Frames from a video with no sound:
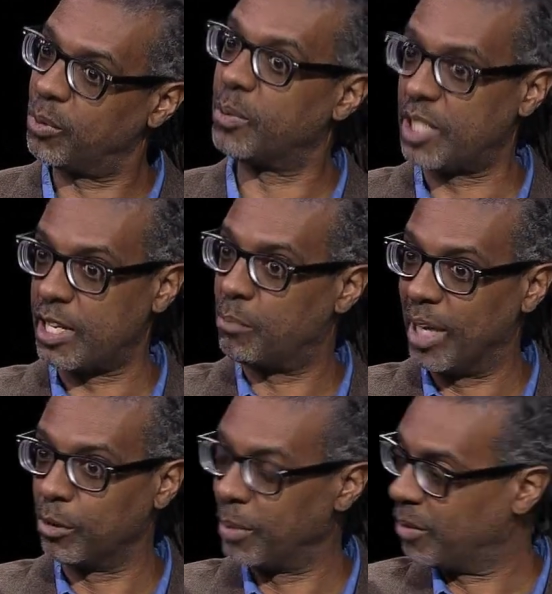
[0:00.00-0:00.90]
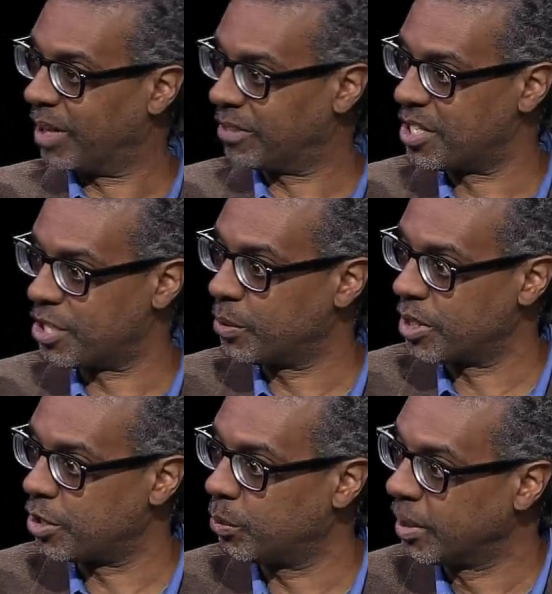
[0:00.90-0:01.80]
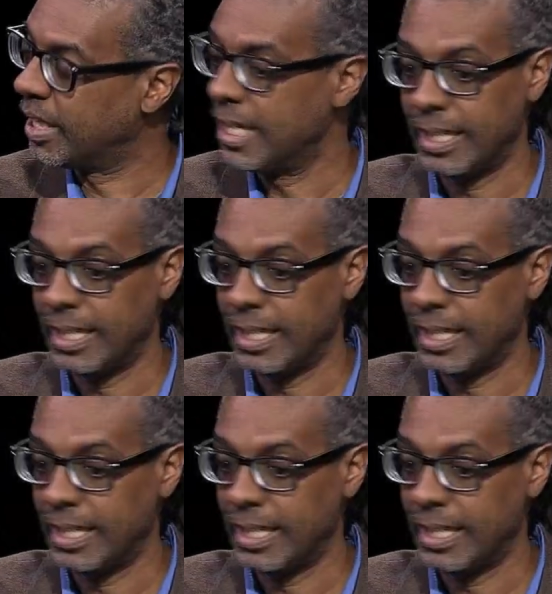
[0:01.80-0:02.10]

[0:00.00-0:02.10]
Which is how Michael made reference to it, too. Mm-hmm.